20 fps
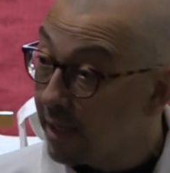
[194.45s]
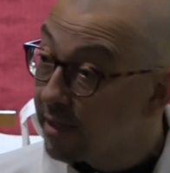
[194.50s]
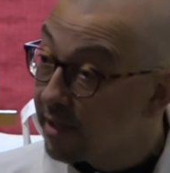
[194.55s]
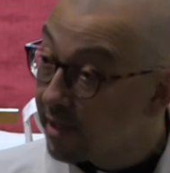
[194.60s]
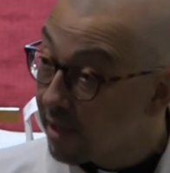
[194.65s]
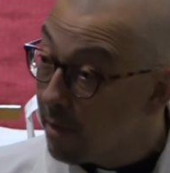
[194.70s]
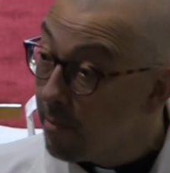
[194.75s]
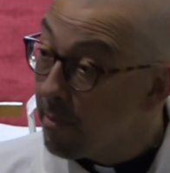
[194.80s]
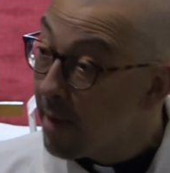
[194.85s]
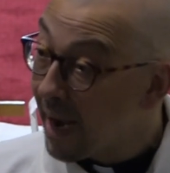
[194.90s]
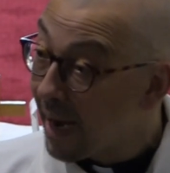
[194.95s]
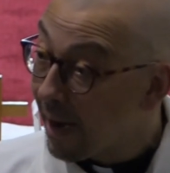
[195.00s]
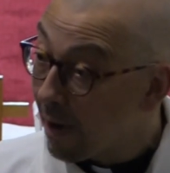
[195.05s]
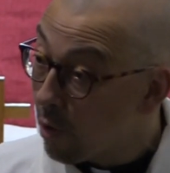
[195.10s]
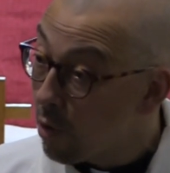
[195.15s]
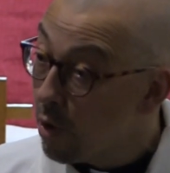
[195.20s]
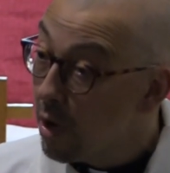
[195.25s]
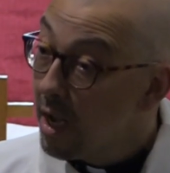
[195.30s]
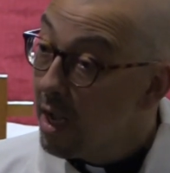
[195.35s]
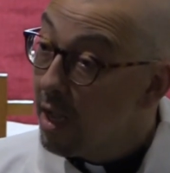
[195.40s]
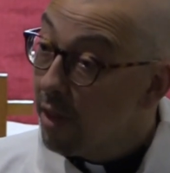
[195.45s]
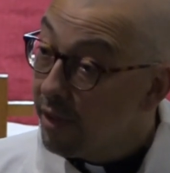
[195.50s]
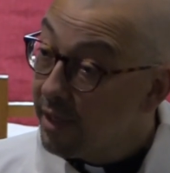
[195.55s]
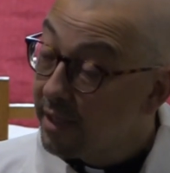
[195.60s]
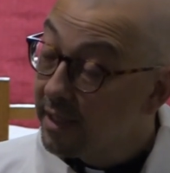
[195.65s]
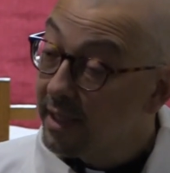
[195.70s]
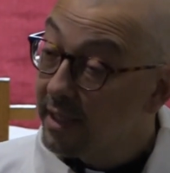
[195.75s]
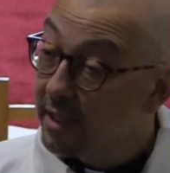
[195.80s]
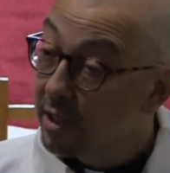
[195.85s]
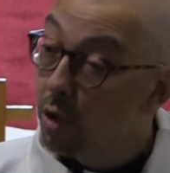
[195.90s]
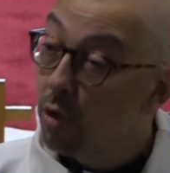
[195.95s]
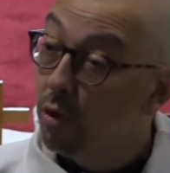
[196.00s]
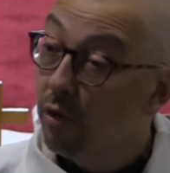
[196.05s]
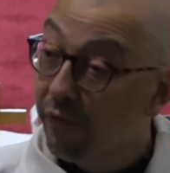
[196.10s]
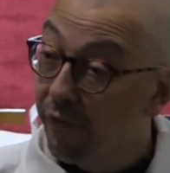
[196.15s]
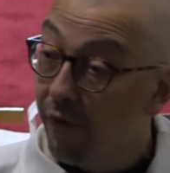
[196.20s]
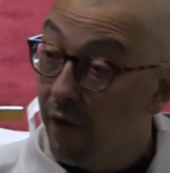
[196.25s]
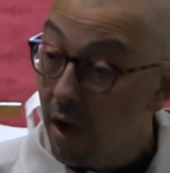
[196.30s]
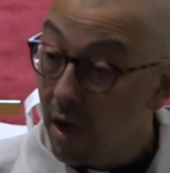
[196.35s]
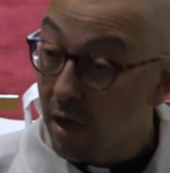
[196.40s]
And somehow, this is
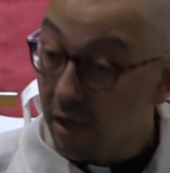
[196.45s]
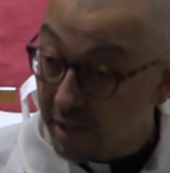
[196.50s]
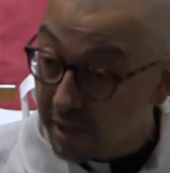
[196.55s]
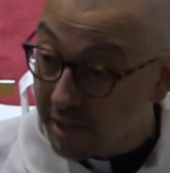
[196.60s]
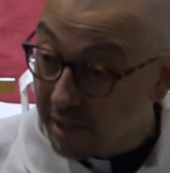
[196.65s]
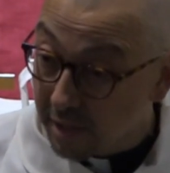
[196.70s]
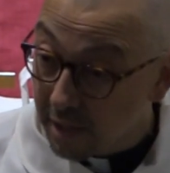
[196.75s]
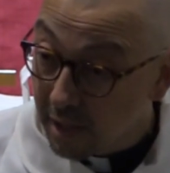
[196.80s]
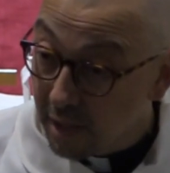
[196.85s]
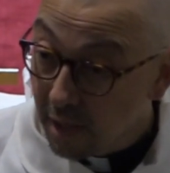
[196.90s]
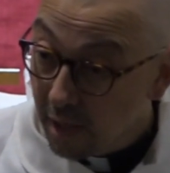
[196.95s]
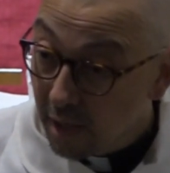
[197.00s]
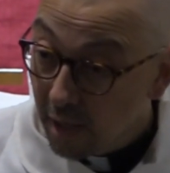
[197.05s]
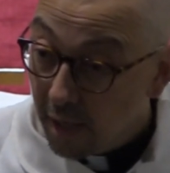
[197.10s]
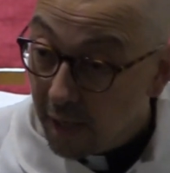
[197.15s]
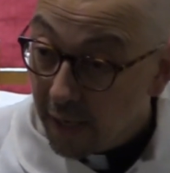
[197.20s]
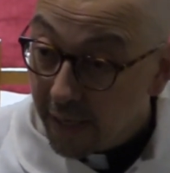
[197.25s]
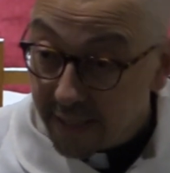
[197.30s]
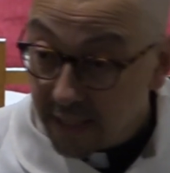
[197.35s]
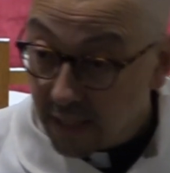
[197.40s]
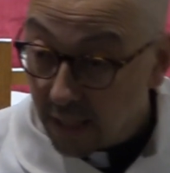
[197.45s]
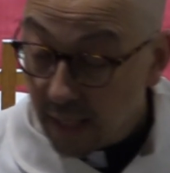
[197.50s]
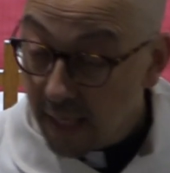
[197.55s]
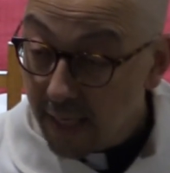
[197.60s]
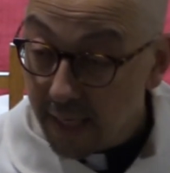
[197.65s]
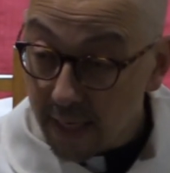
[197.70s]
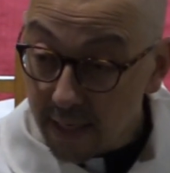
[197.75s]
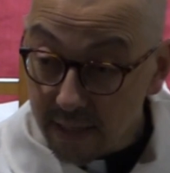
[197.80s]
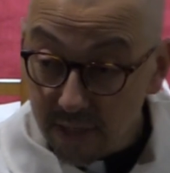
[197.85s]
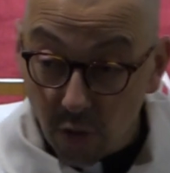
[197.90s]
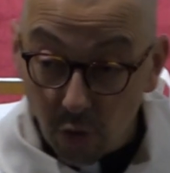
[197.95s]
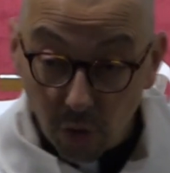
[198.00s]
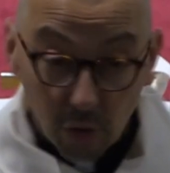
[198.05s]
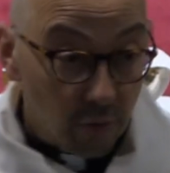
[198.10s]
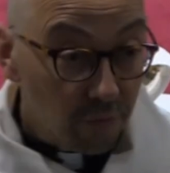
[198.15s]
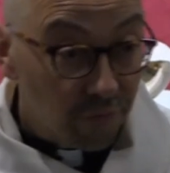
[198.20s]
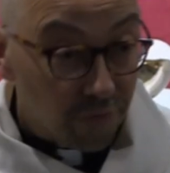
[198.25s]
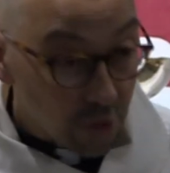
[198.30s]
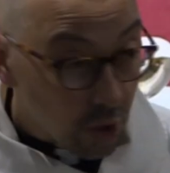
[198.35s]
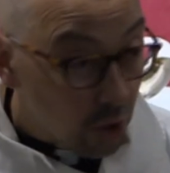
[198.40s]
good for us. It's not
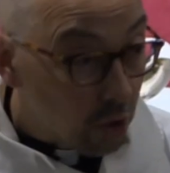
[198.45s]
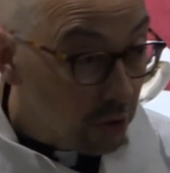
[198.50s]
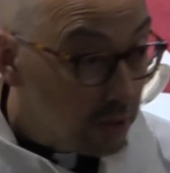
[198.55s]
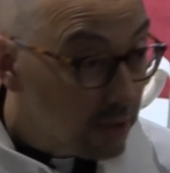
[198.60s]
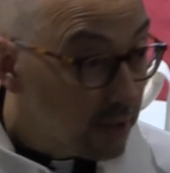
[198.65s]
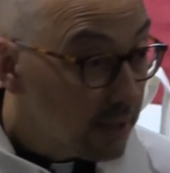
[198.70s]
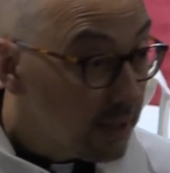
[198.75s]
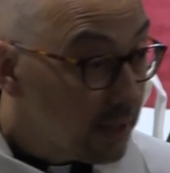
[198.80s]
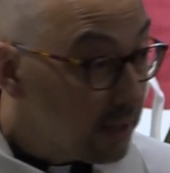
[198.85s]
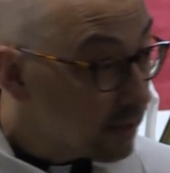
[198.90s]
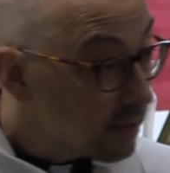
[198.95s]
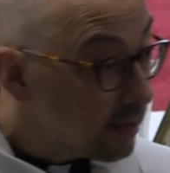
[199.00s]
good for God. He